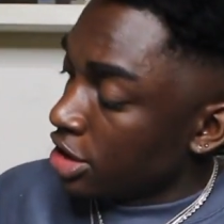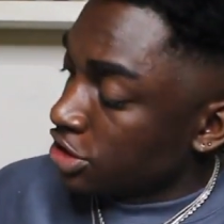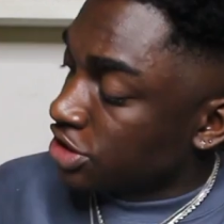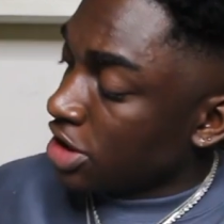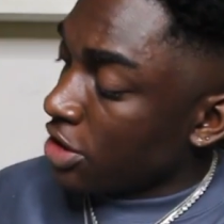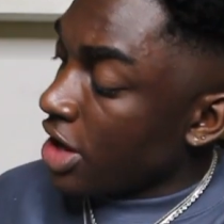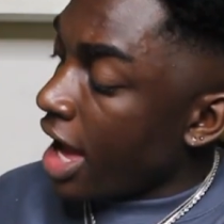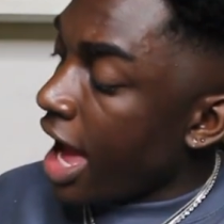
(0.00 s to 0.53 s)

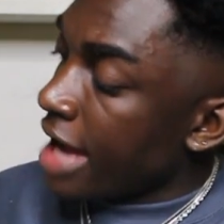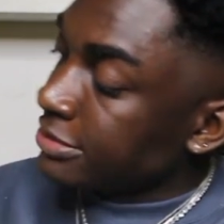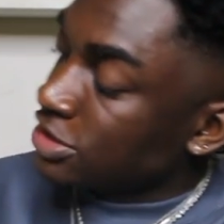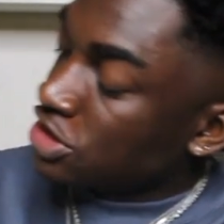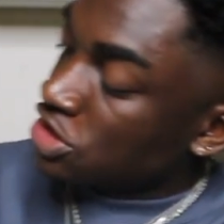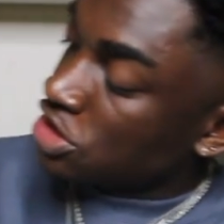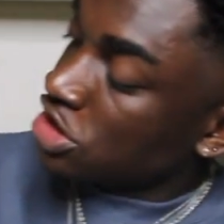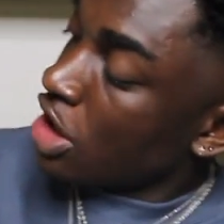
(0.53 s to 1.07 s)
So yeah, I'm
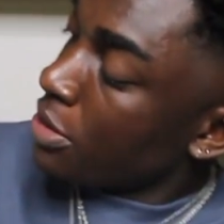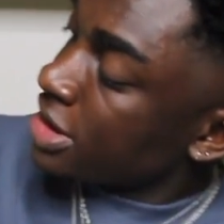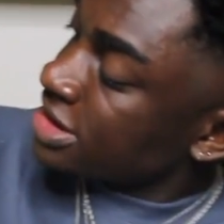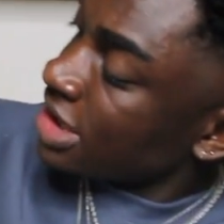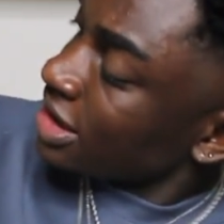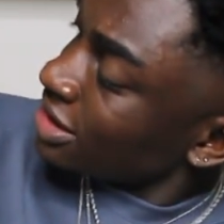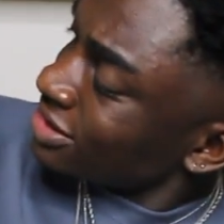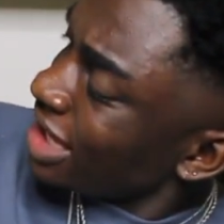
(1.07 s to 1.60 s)
so
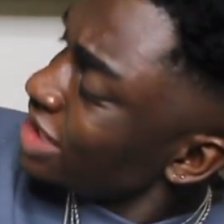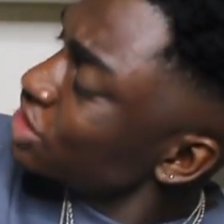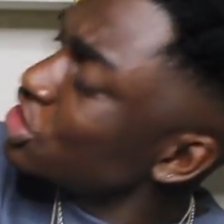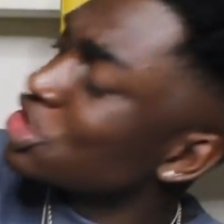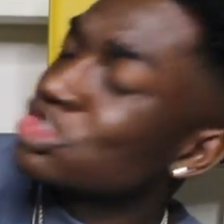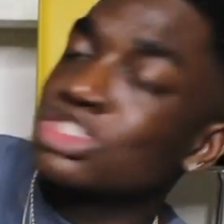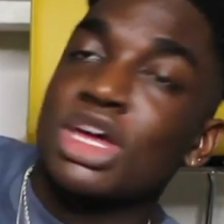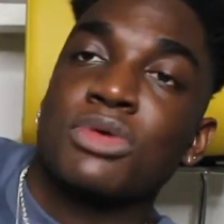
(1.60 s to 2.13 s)
excited. That is
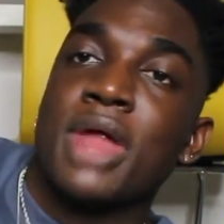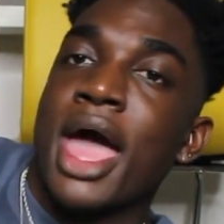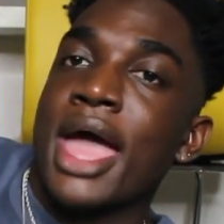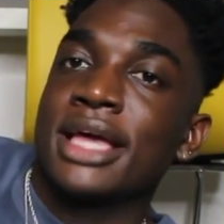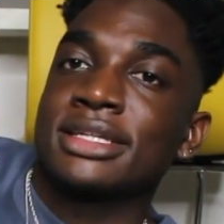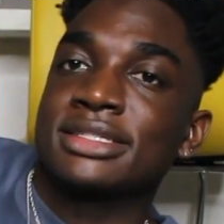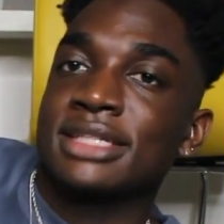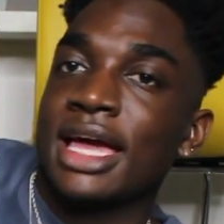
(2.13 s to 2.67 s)
just so
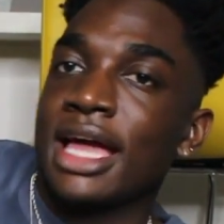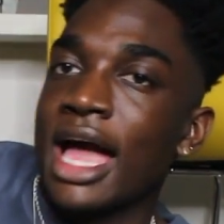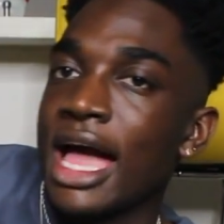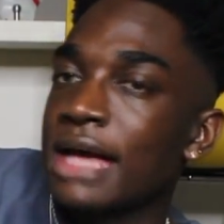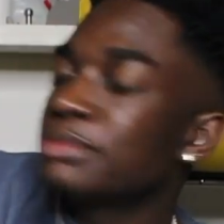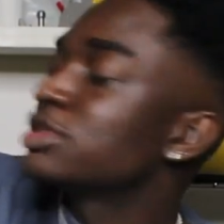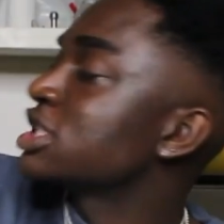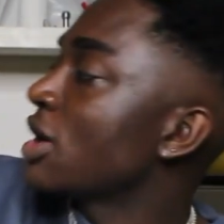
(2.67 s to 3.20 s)
nice. Like
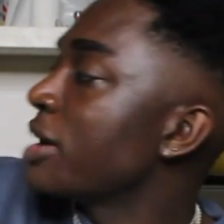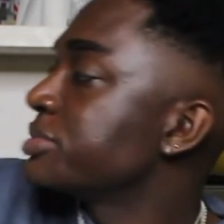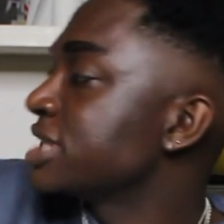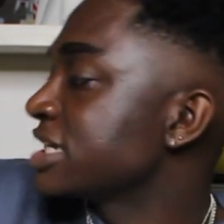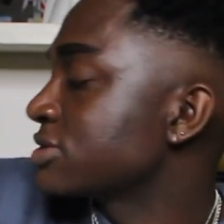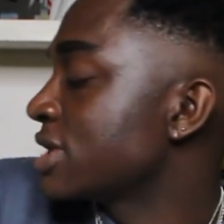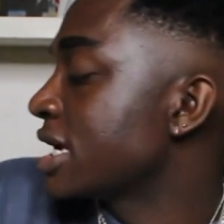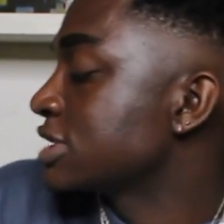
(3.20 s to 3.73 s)
I'm so
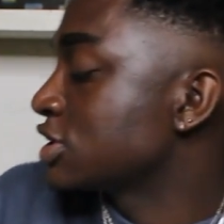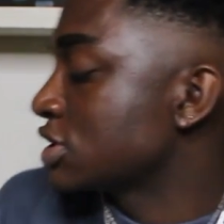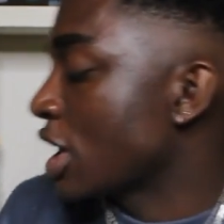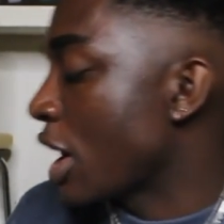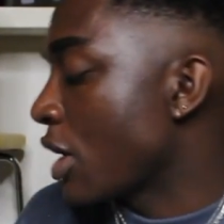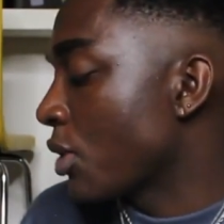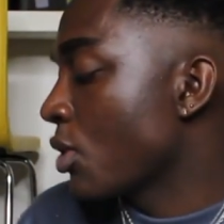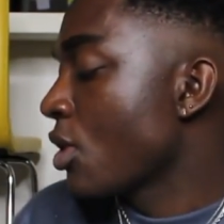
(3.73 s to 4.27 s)
obsessed with it.
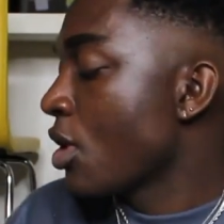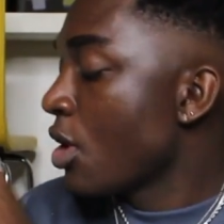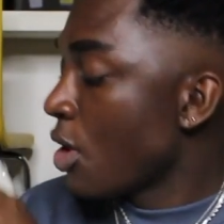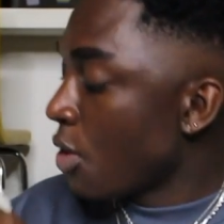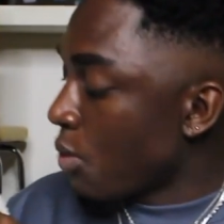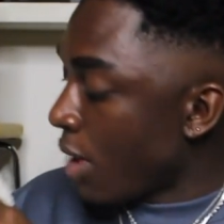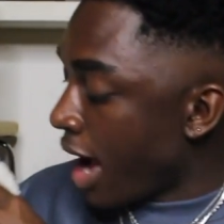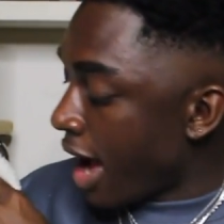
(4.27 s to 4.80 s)
So
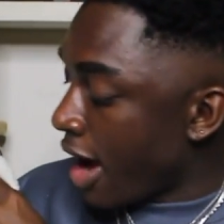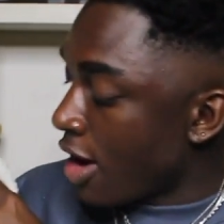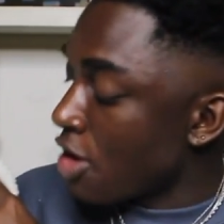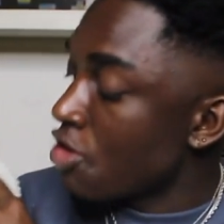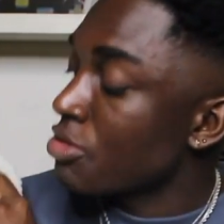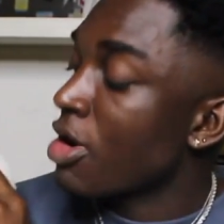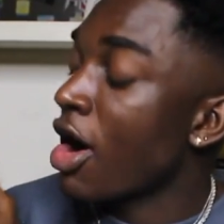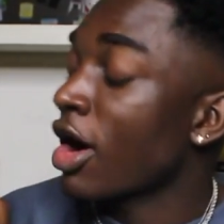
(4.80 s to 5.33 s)

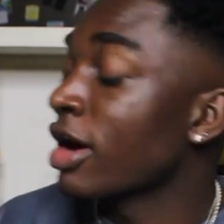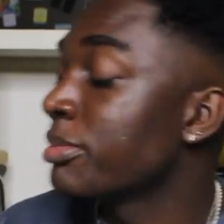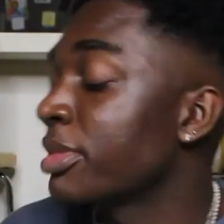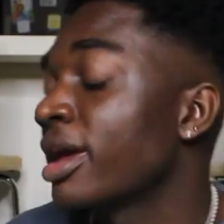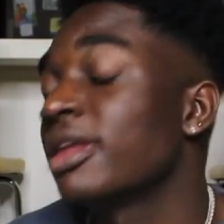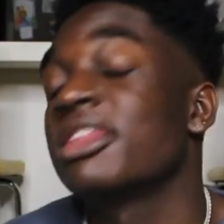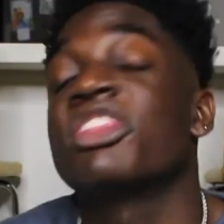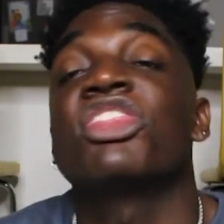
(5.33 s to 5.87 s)
wow,
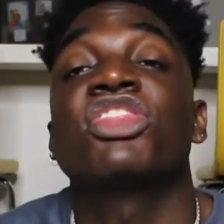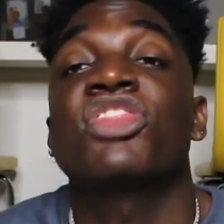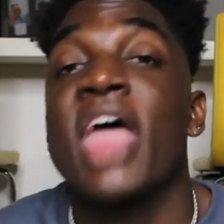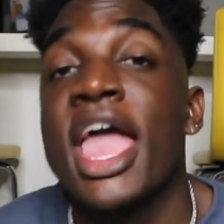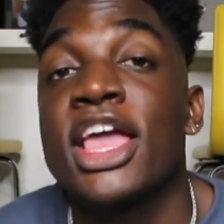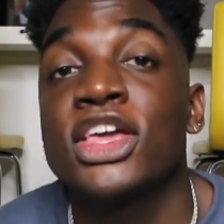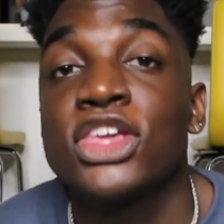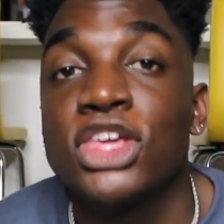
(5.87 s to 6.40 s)
Urban,
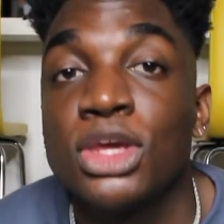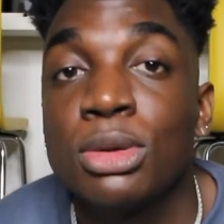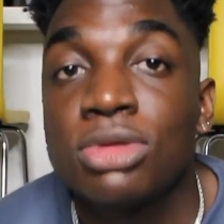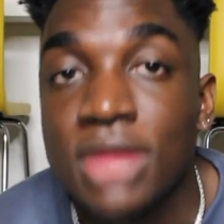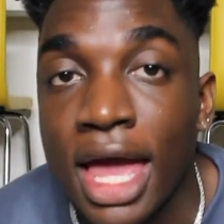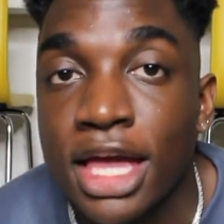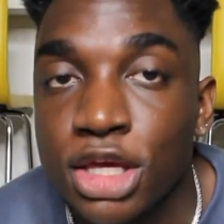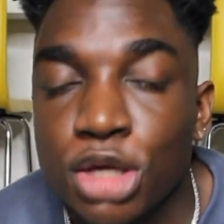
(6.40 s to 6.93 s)
thank you,
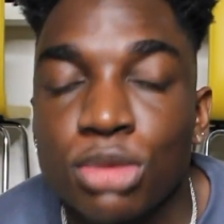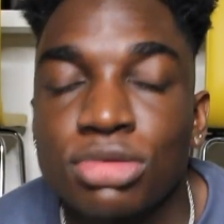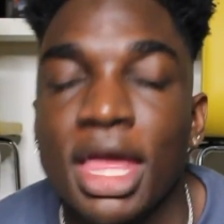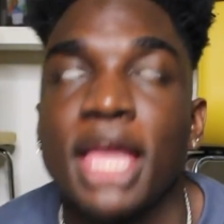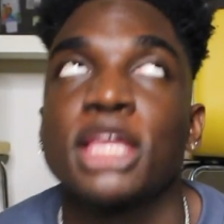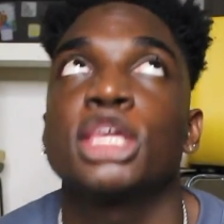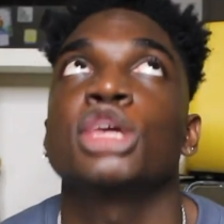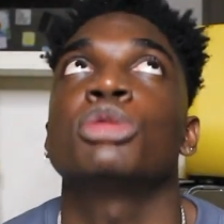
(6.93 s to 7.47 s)
thank you,
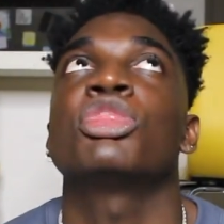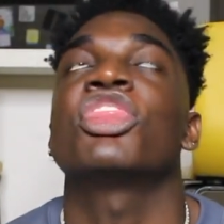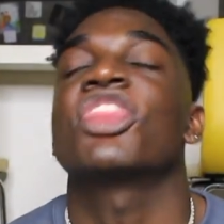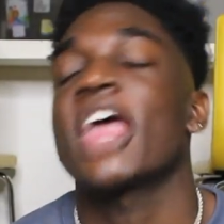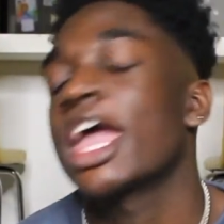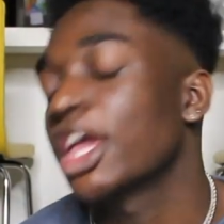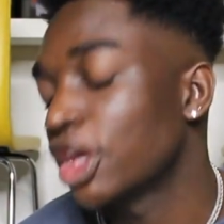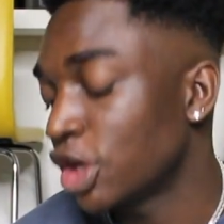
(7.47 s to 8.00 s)
thank you,
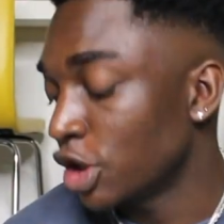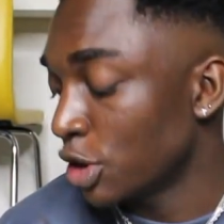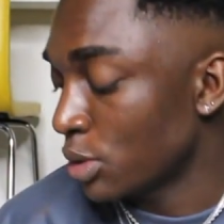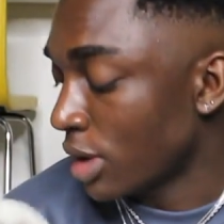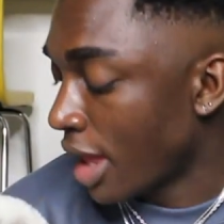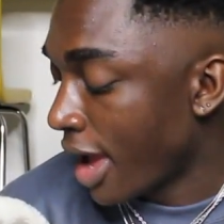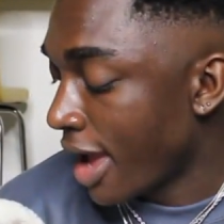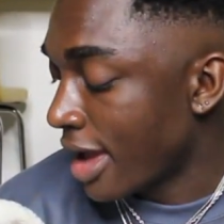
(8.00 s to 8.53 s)
thank you.
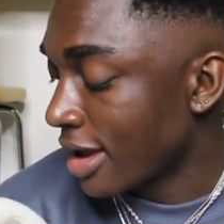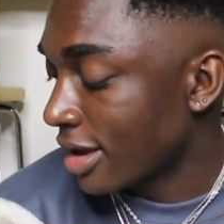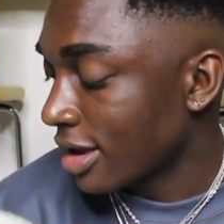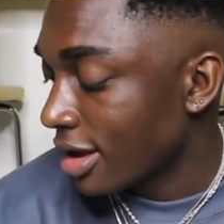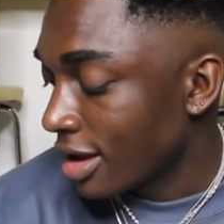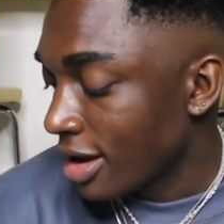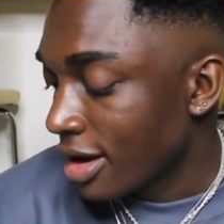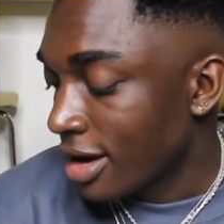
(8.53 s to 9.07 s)
Like
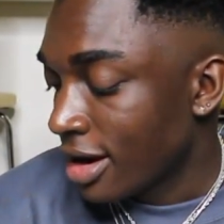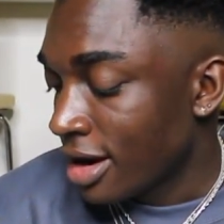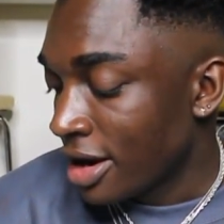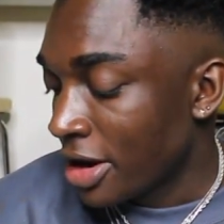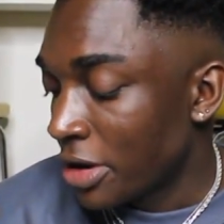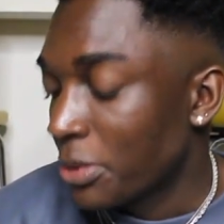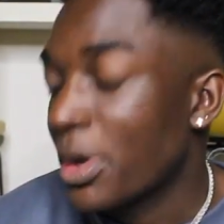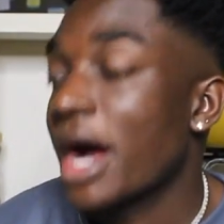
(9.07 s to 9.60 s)

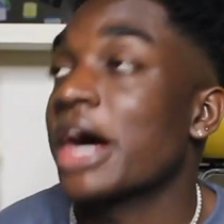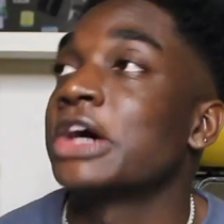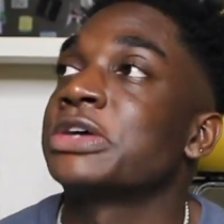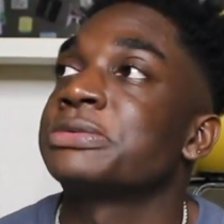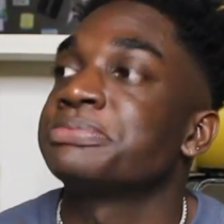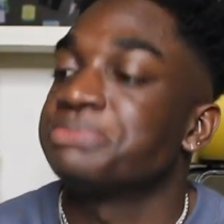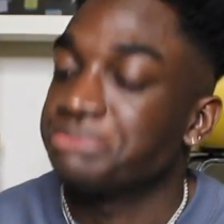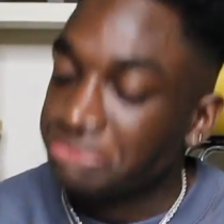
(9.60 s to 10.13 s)

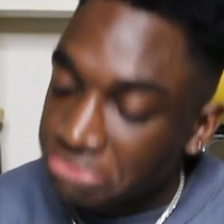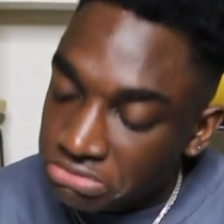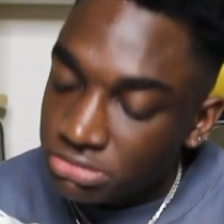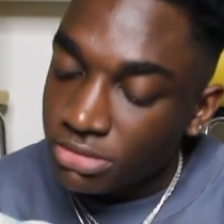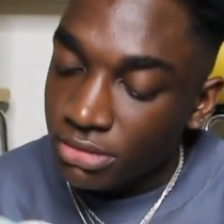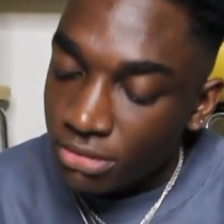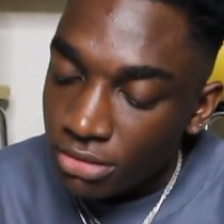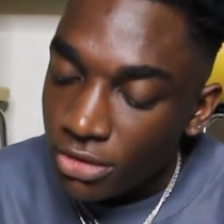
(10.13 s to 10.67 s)
wow.
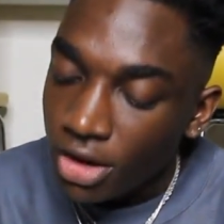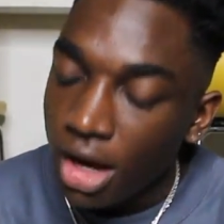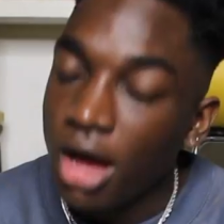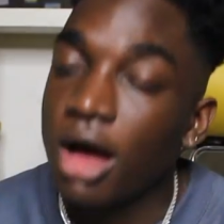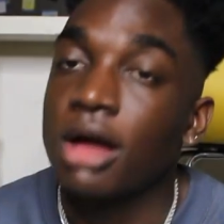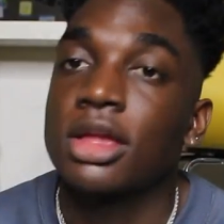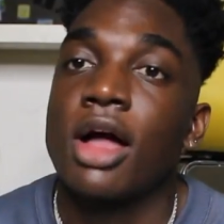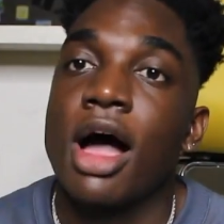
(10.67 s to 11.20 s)

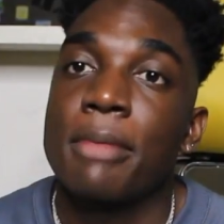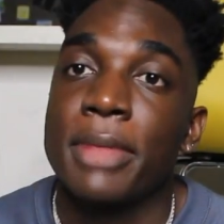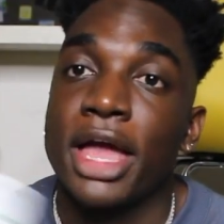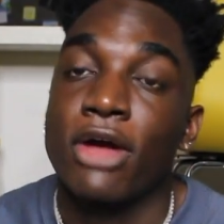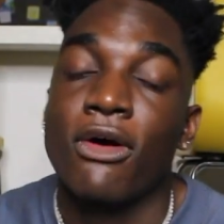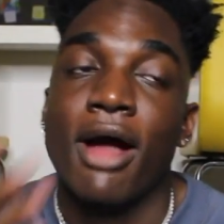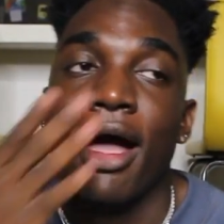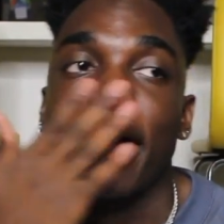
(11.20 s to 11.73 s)
Oh y'all, I
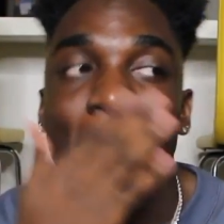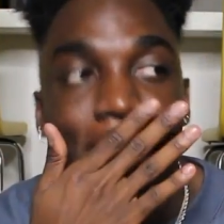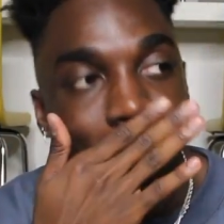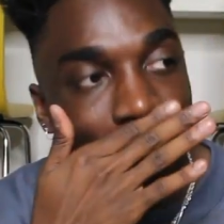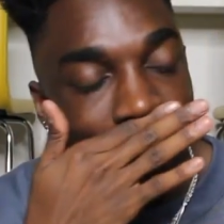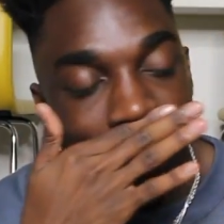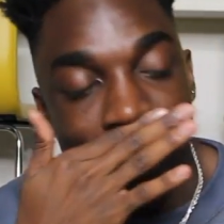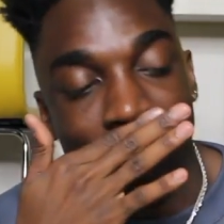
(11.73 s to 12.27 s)
may cry. Oh
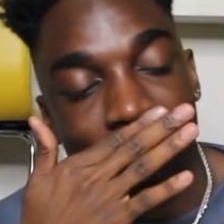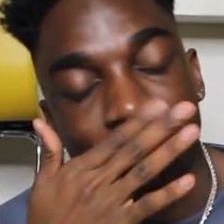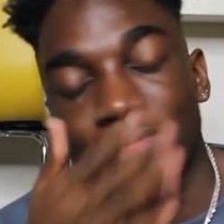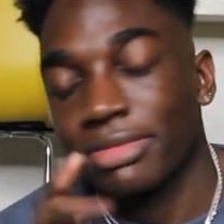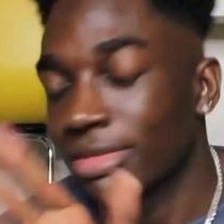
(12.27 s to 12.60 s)
my God.